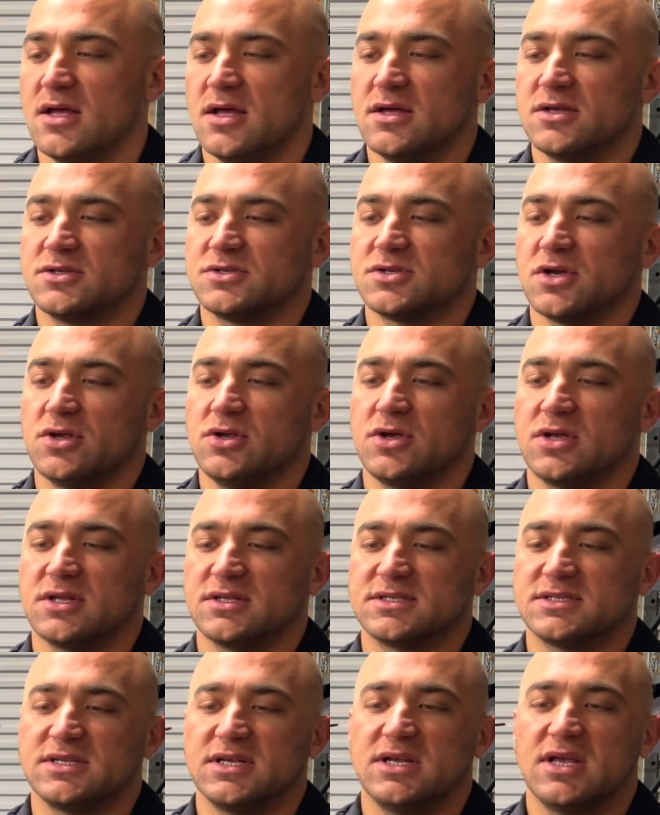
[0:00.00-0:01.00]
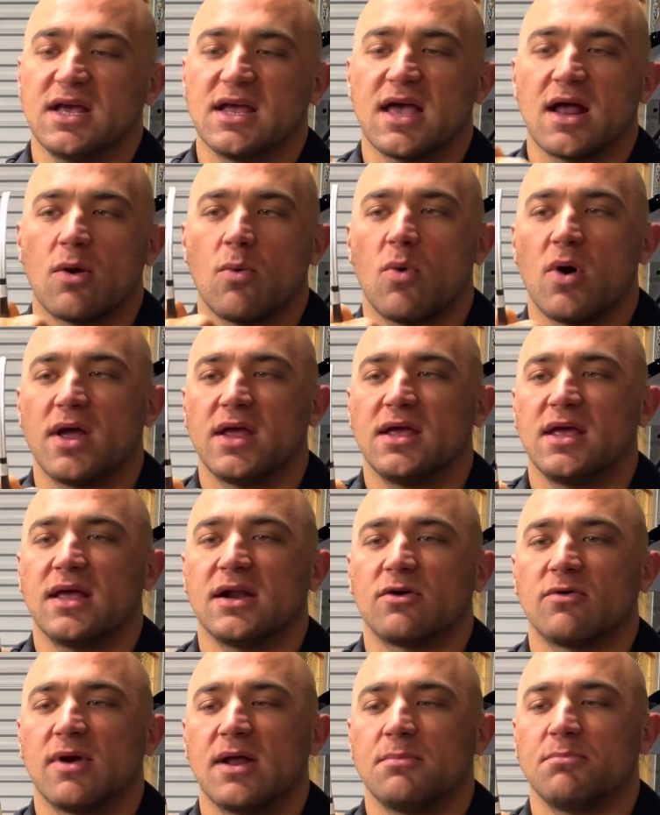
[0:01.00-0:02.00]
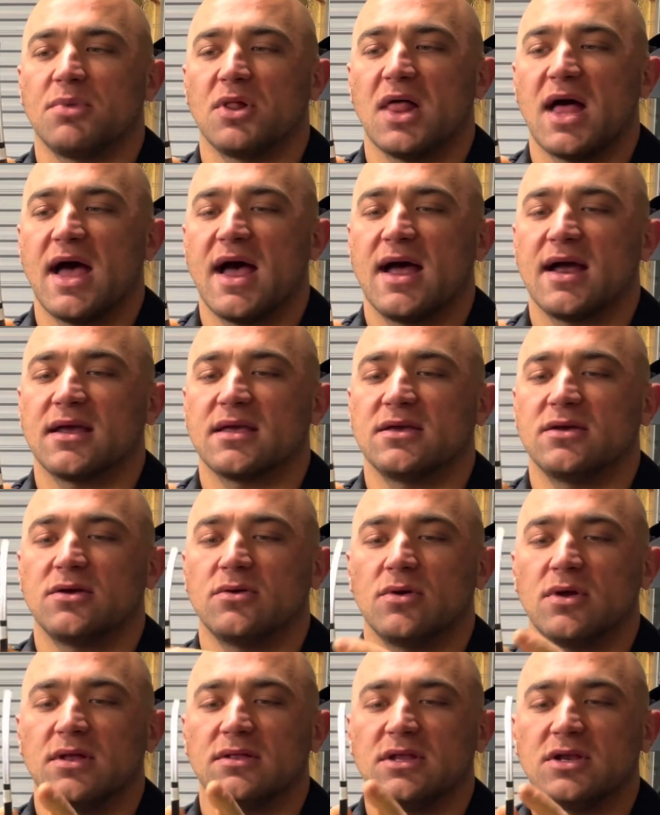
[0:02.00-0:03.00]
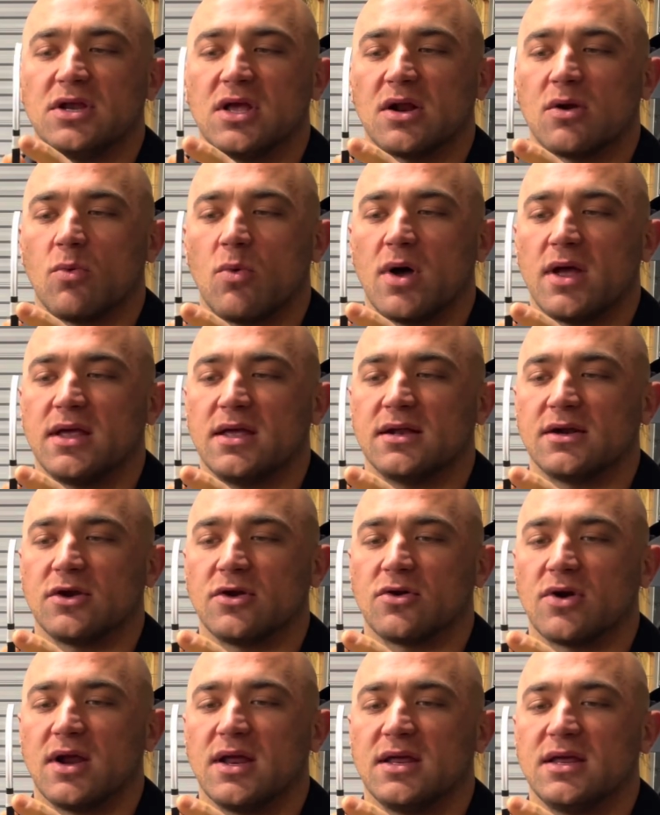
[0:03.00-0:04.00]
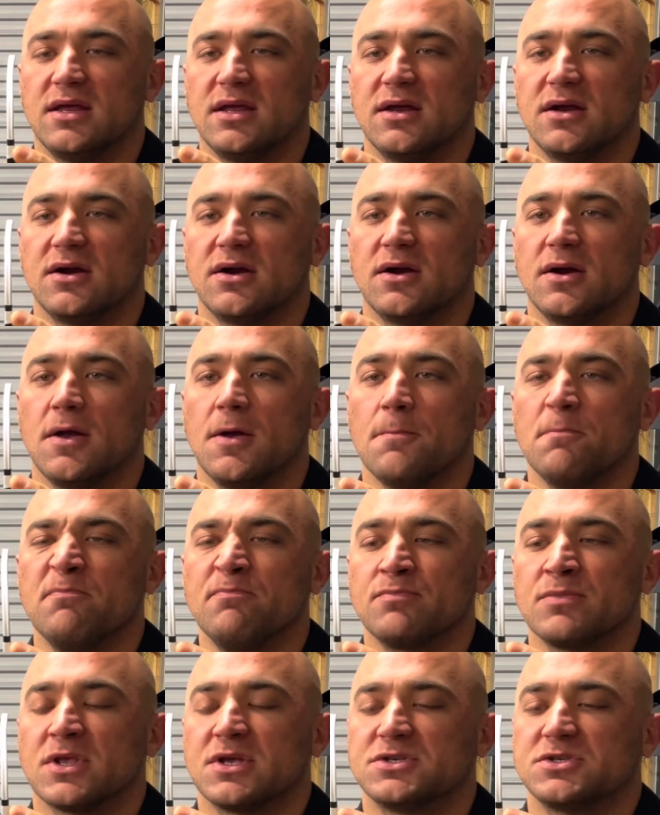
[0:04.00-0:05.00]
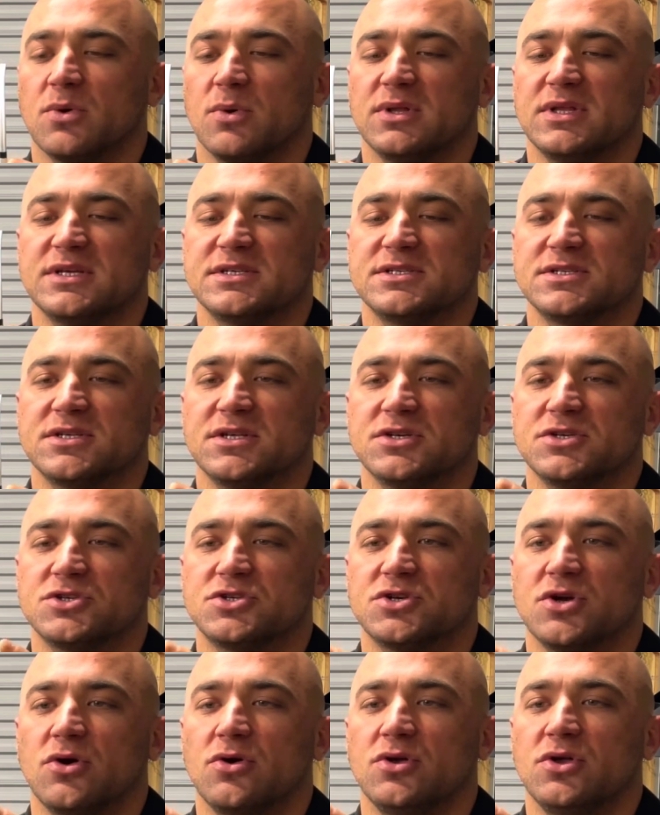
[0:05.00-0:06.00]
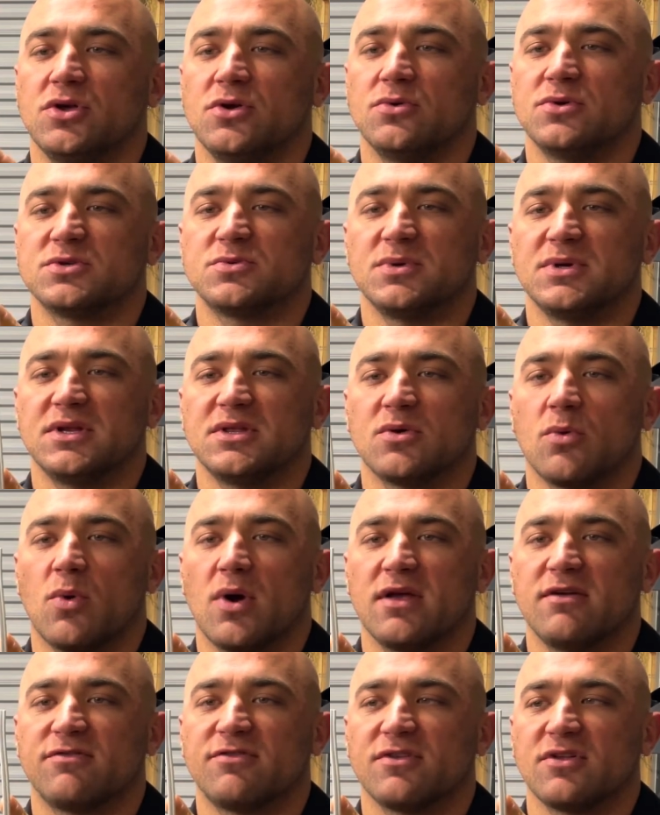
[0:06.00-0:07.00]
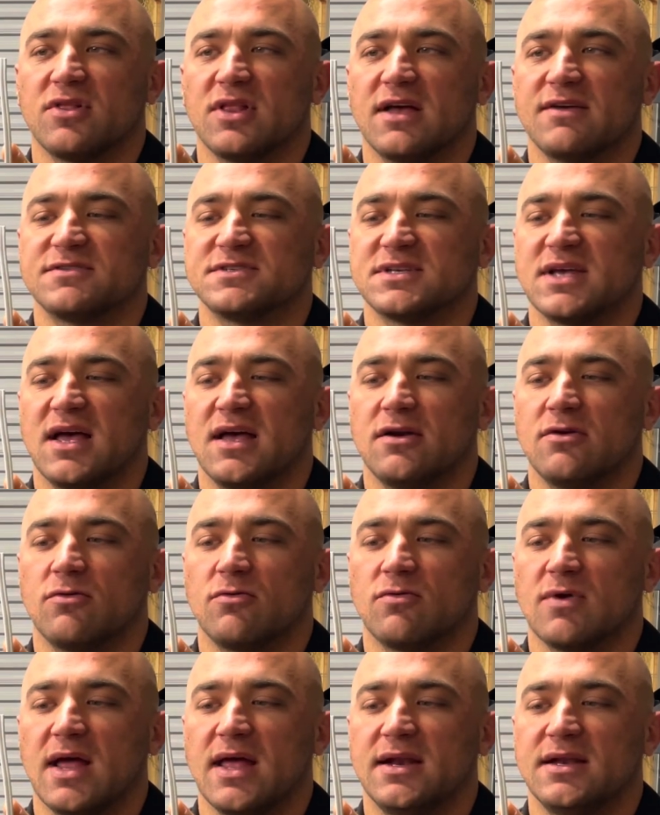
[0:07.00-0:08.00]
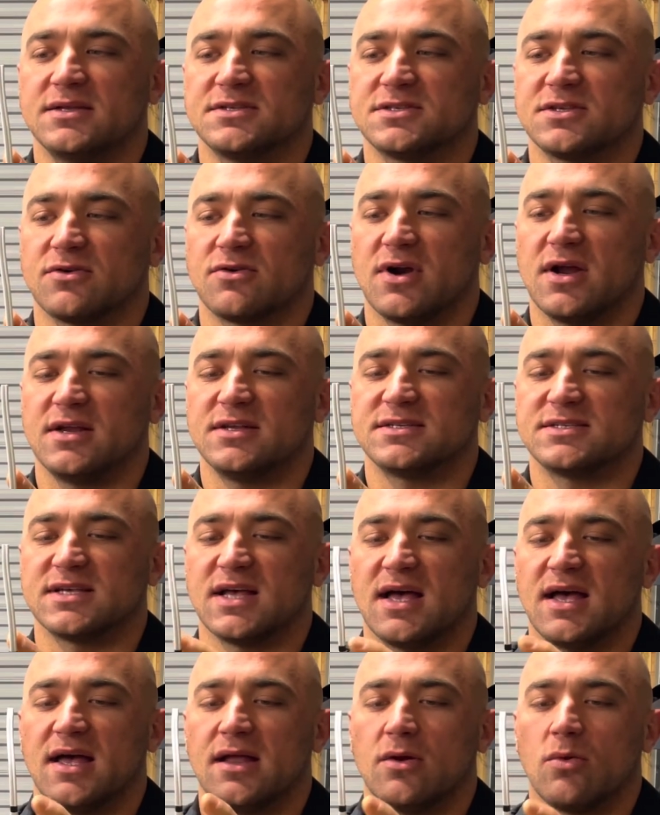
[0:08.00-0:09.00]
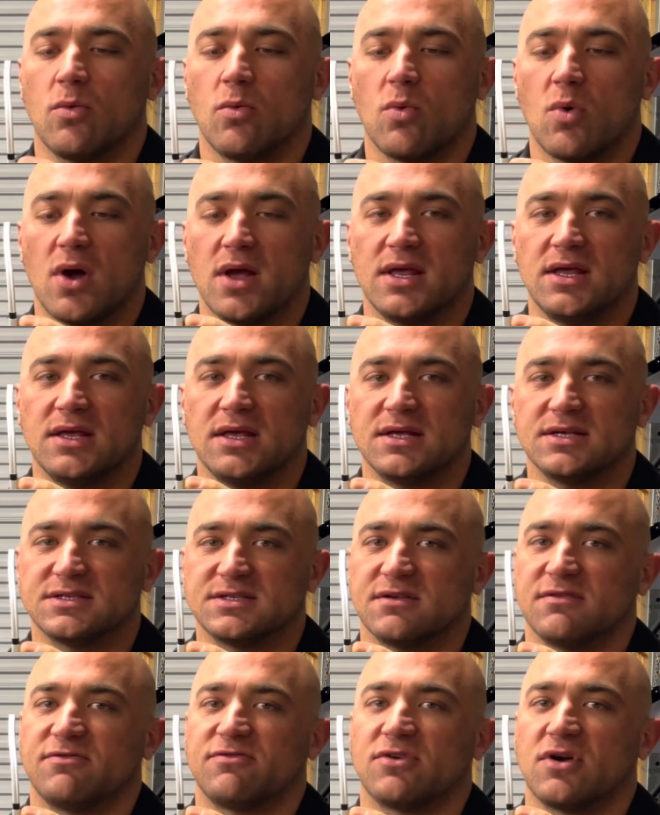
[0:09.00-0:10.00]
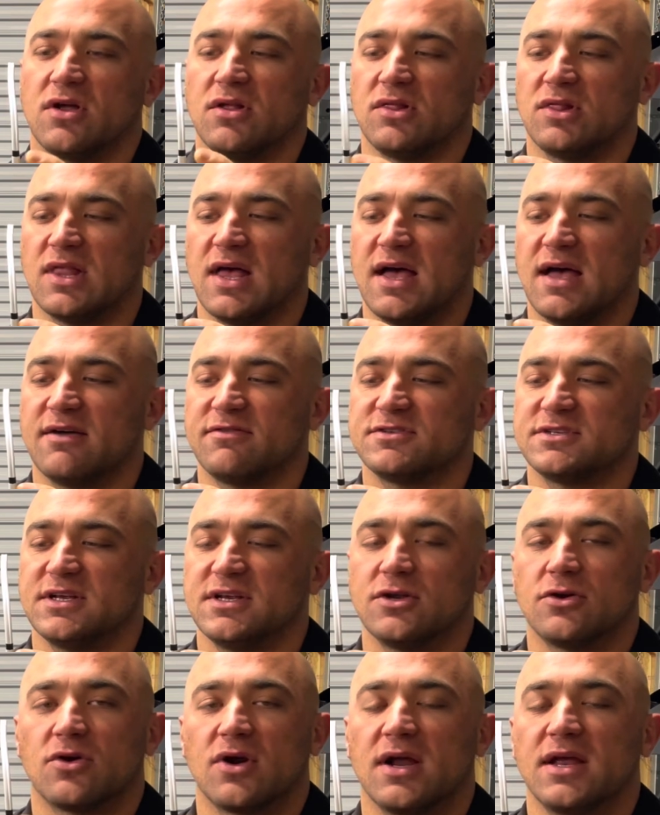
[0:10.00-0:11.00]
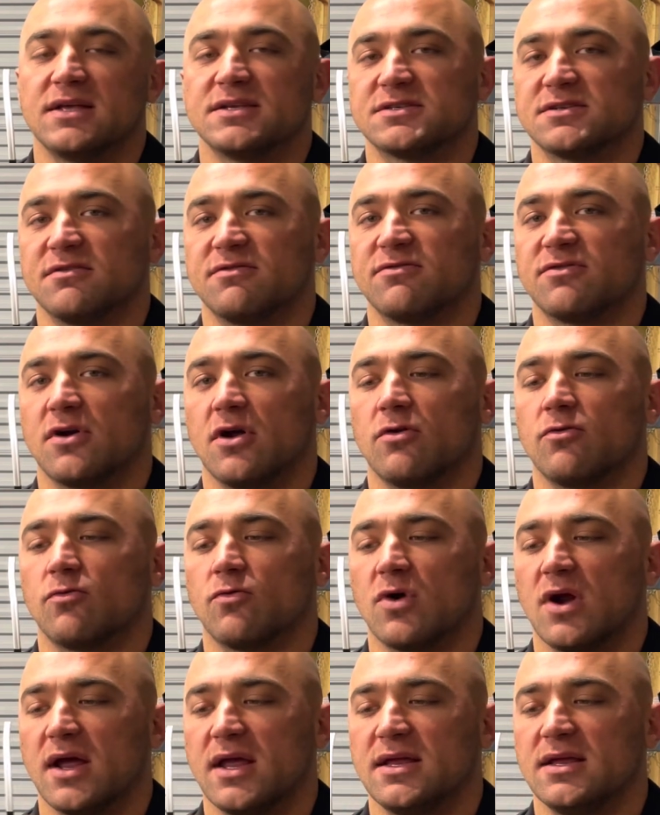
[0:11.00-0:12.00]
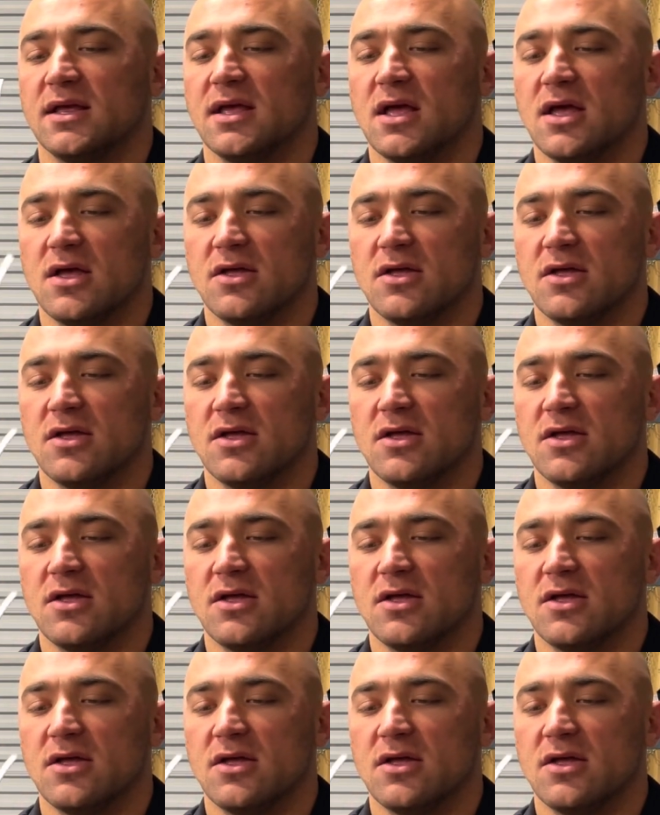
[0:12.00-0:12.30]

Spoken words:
So you can see I got a white and a red black, and then you got a white and a gray here. So what this is going to show you is we did the white for the left side, red is the right side, white is the front left, and gray is the front right.